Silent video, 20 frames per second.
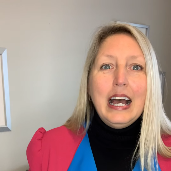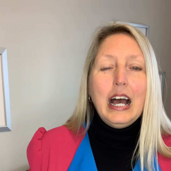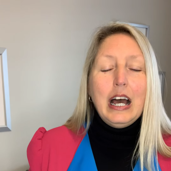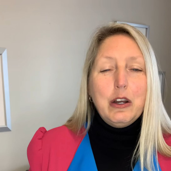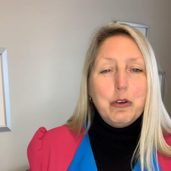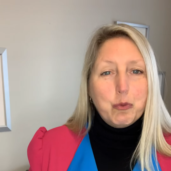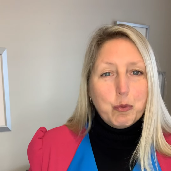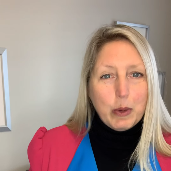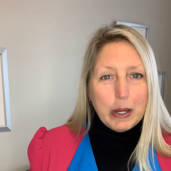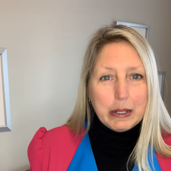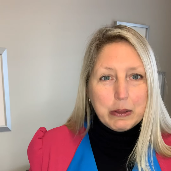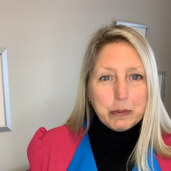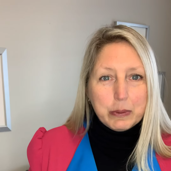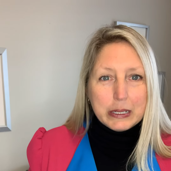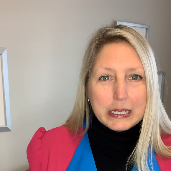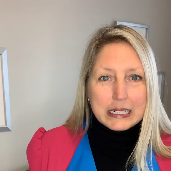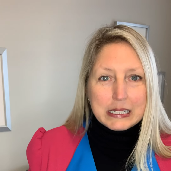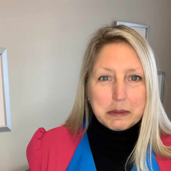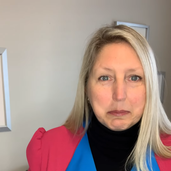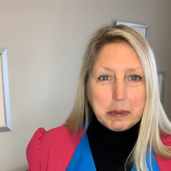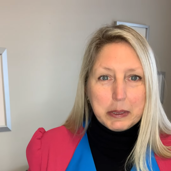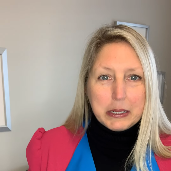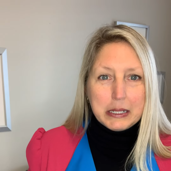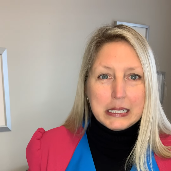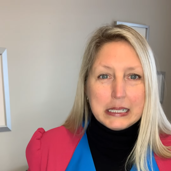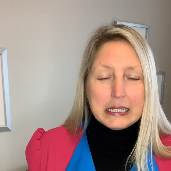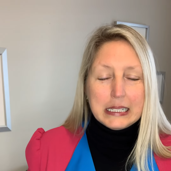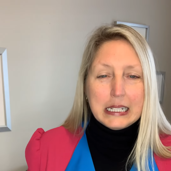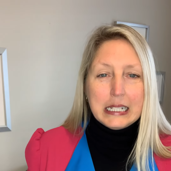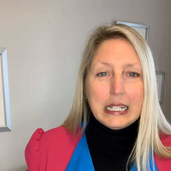And when we're
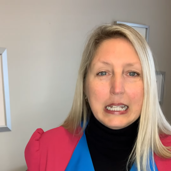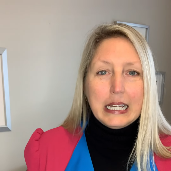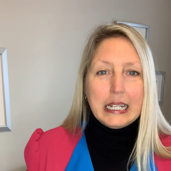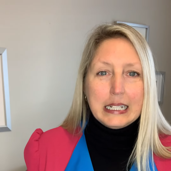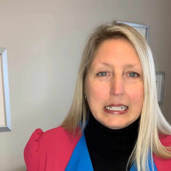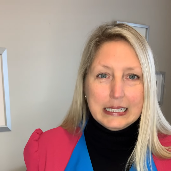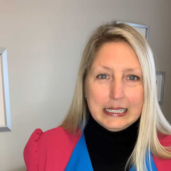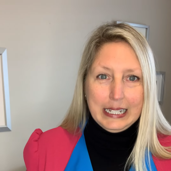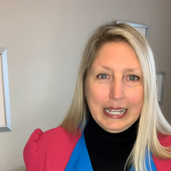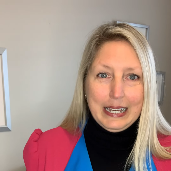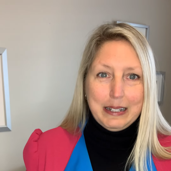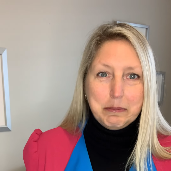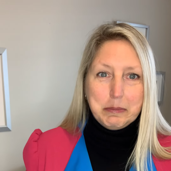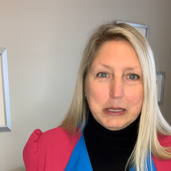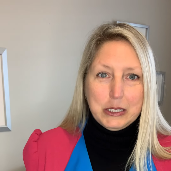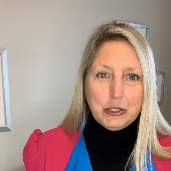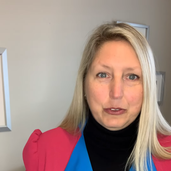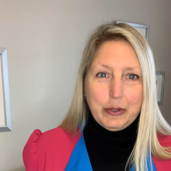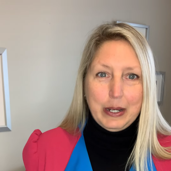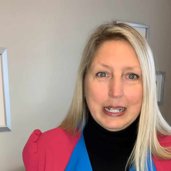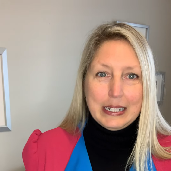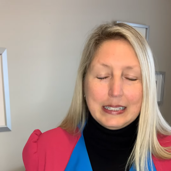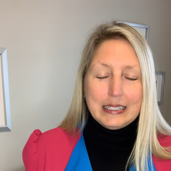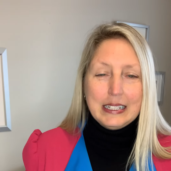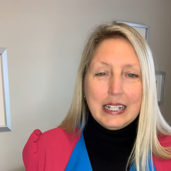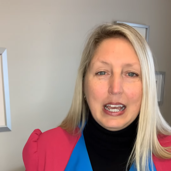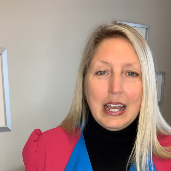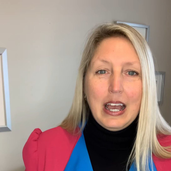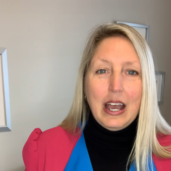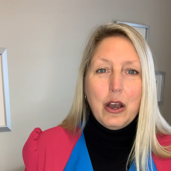experiencing exam stress,
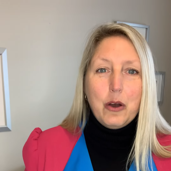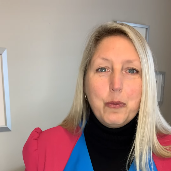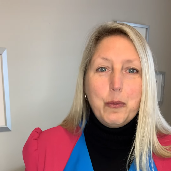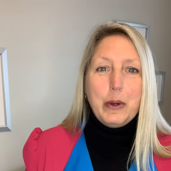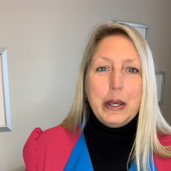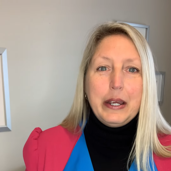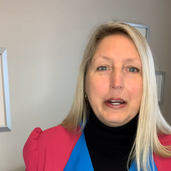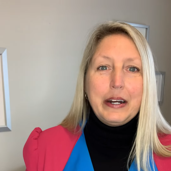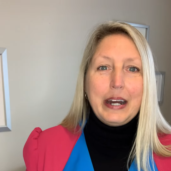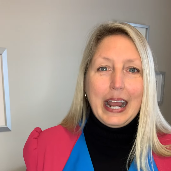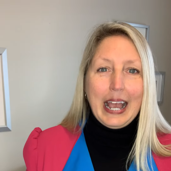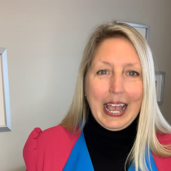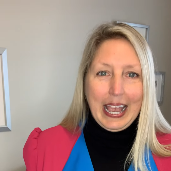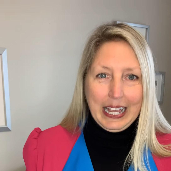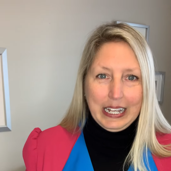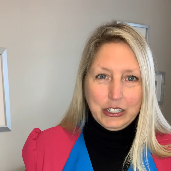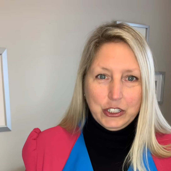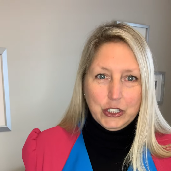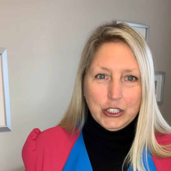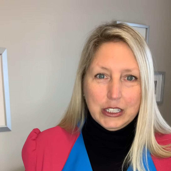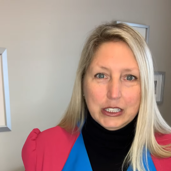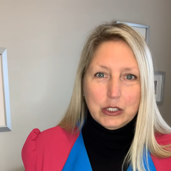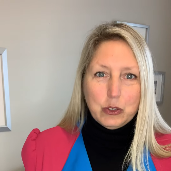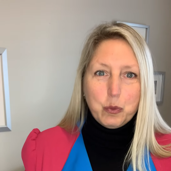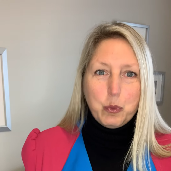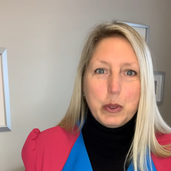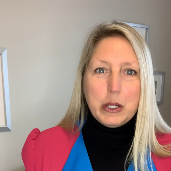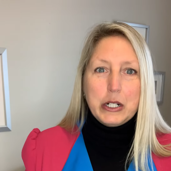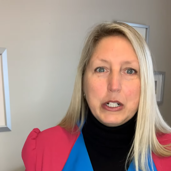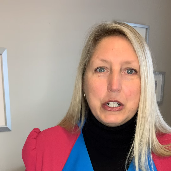we are anxious,
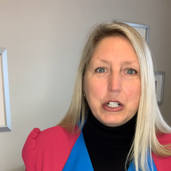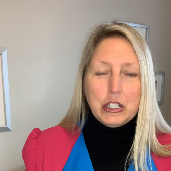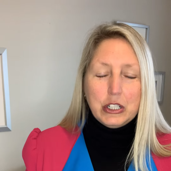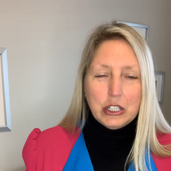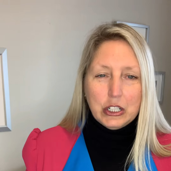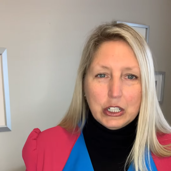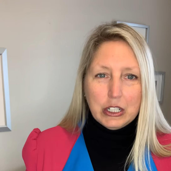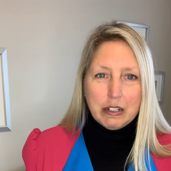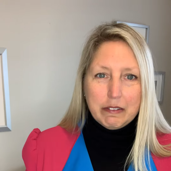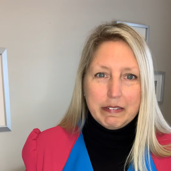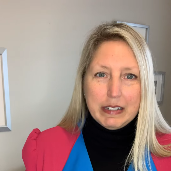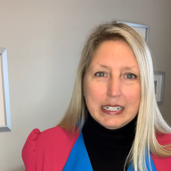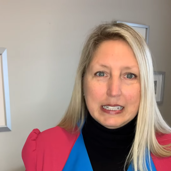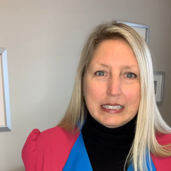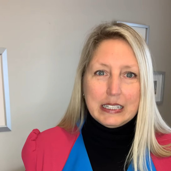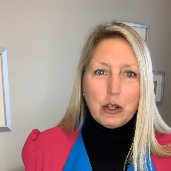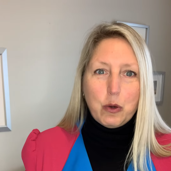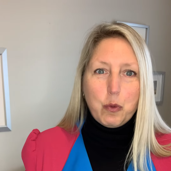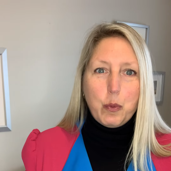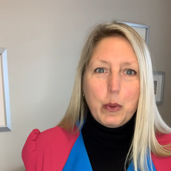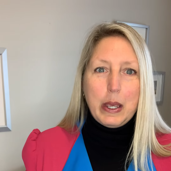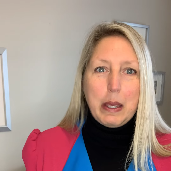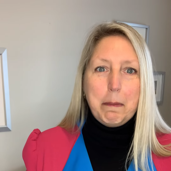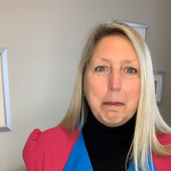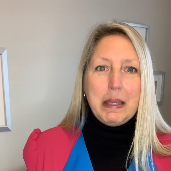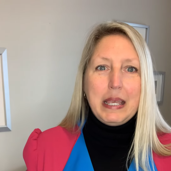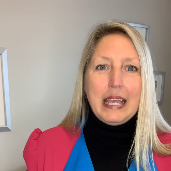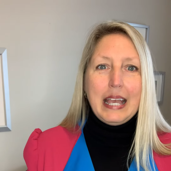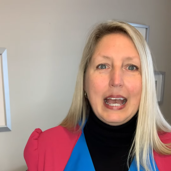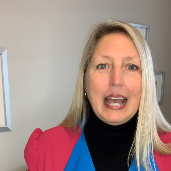we're nervous, we
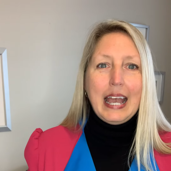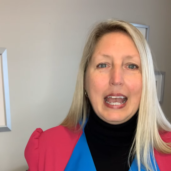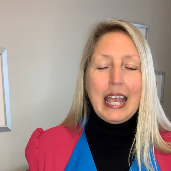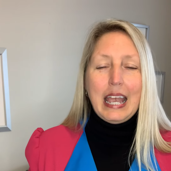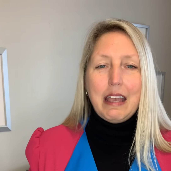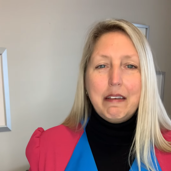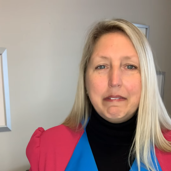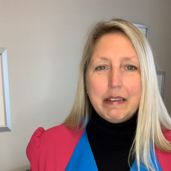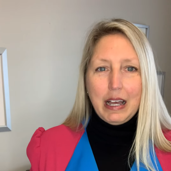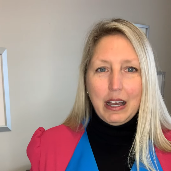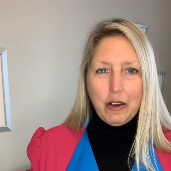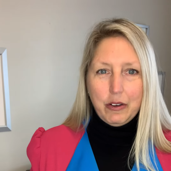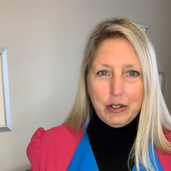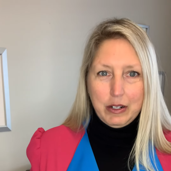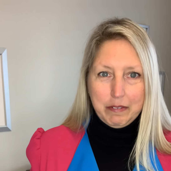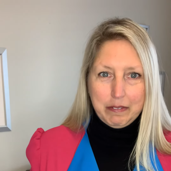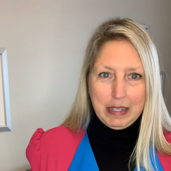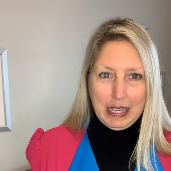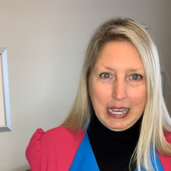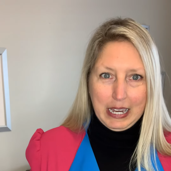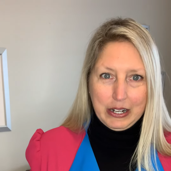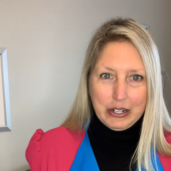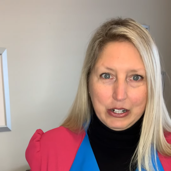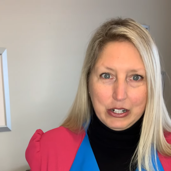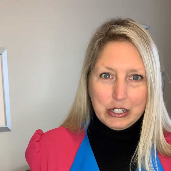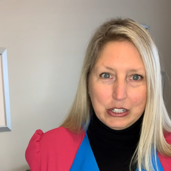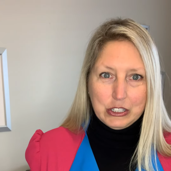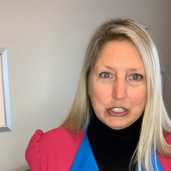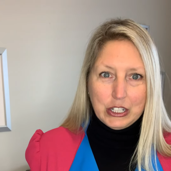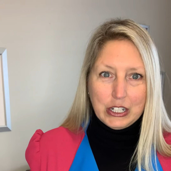behave out of
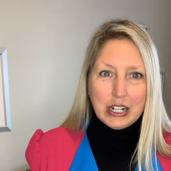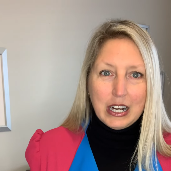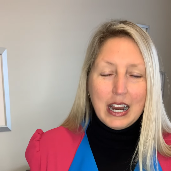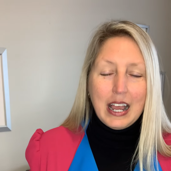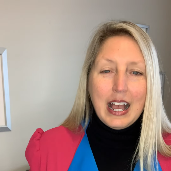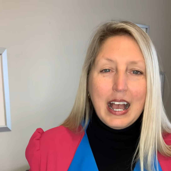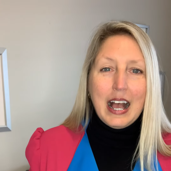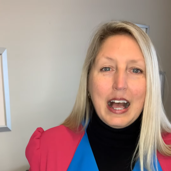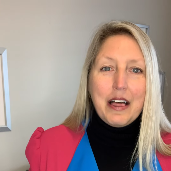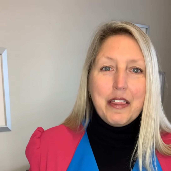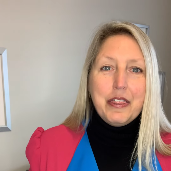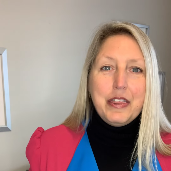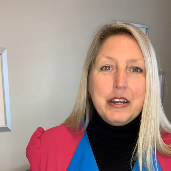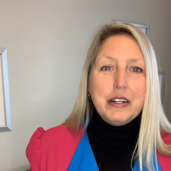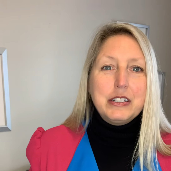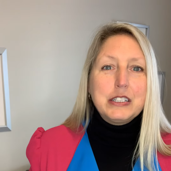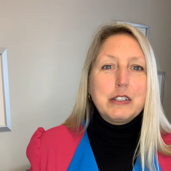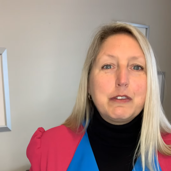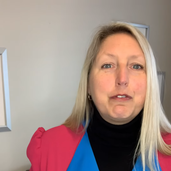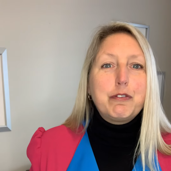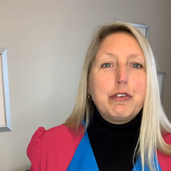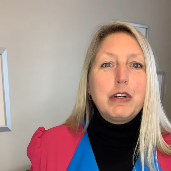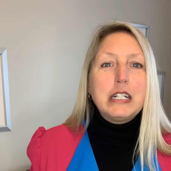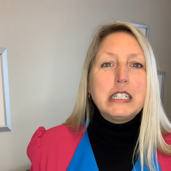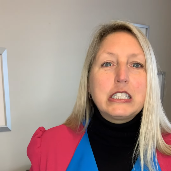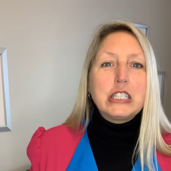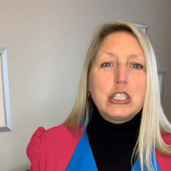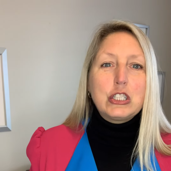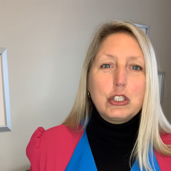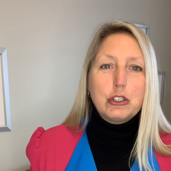character. There's
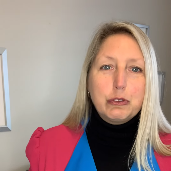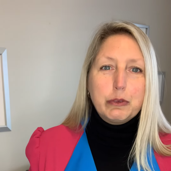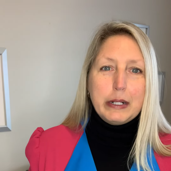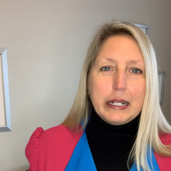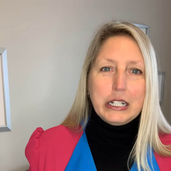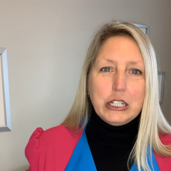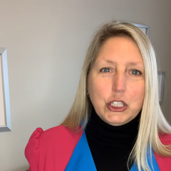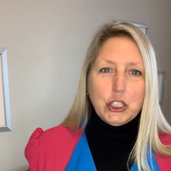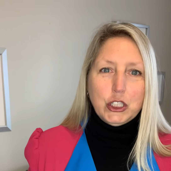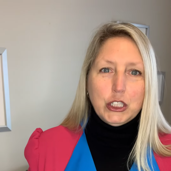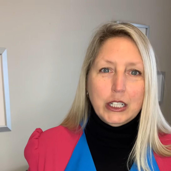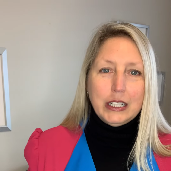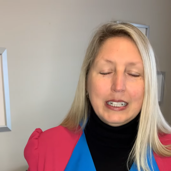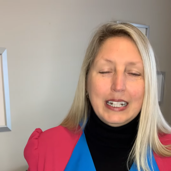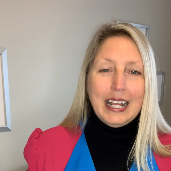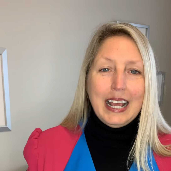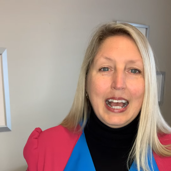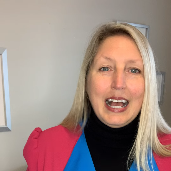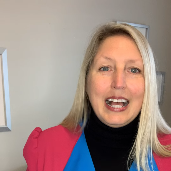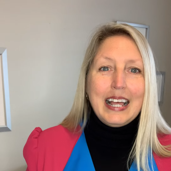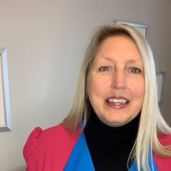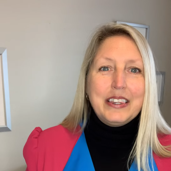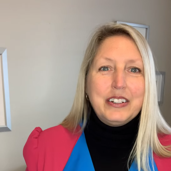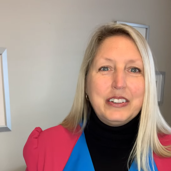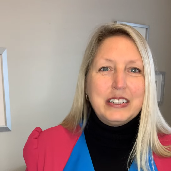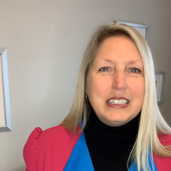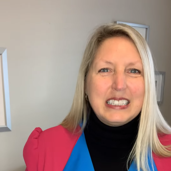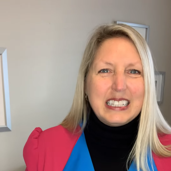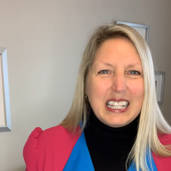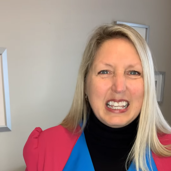frustration.
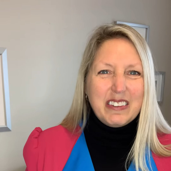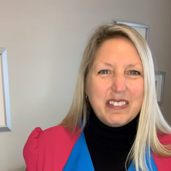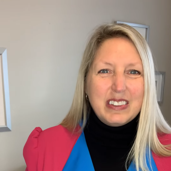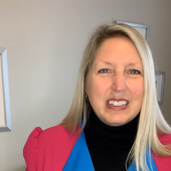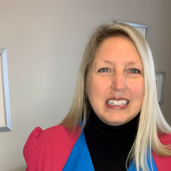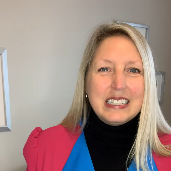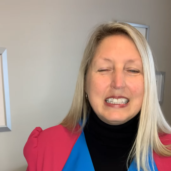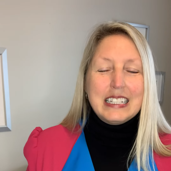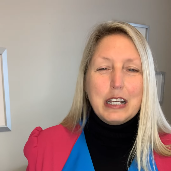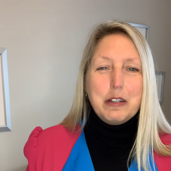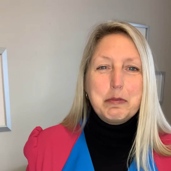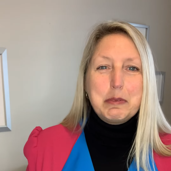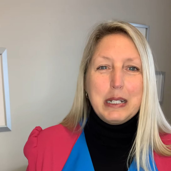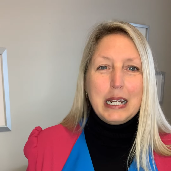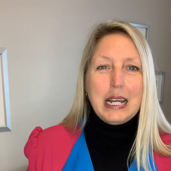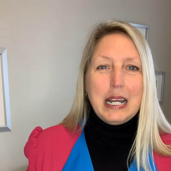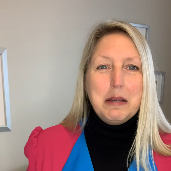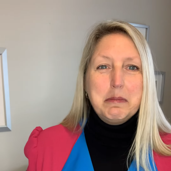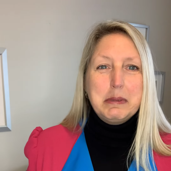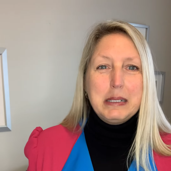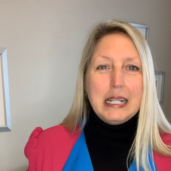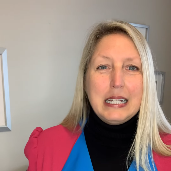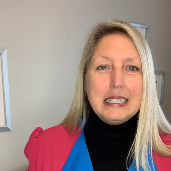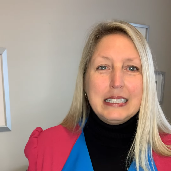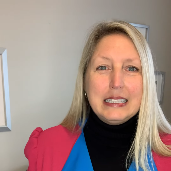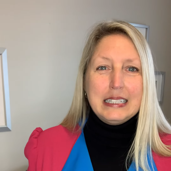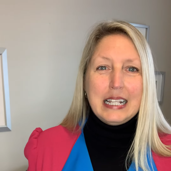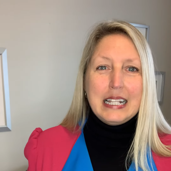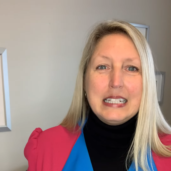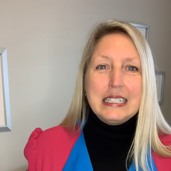There's even sometimes a
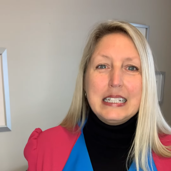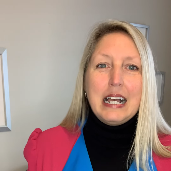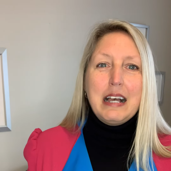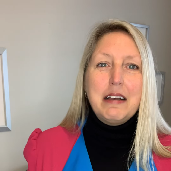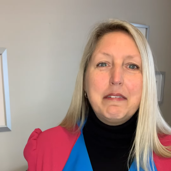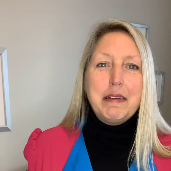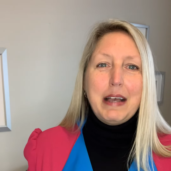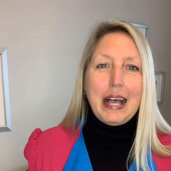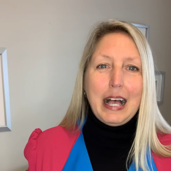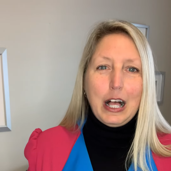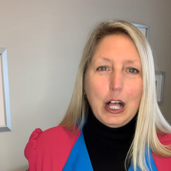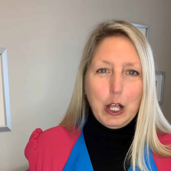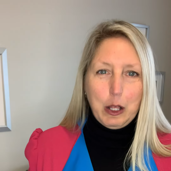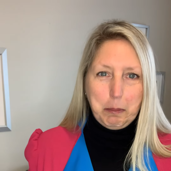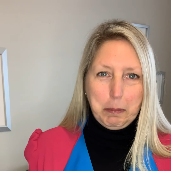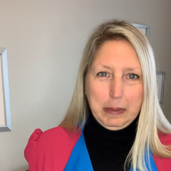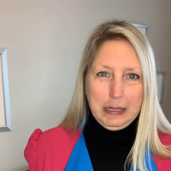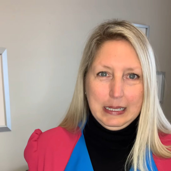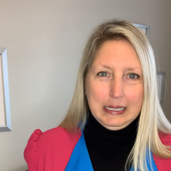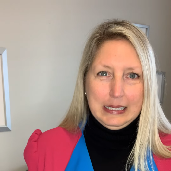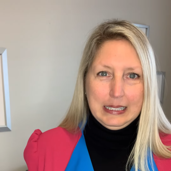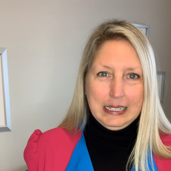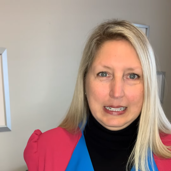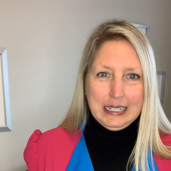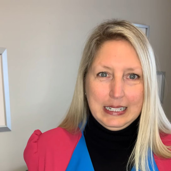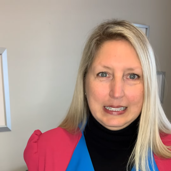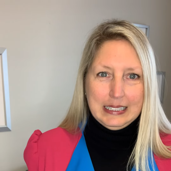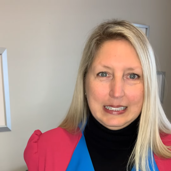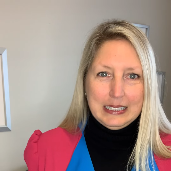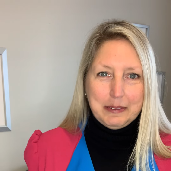sense of
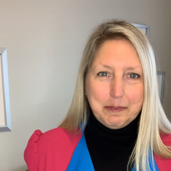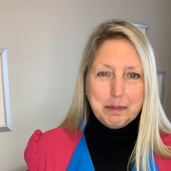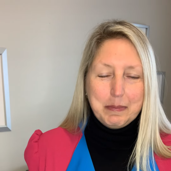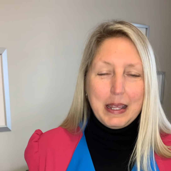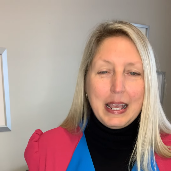helplessness.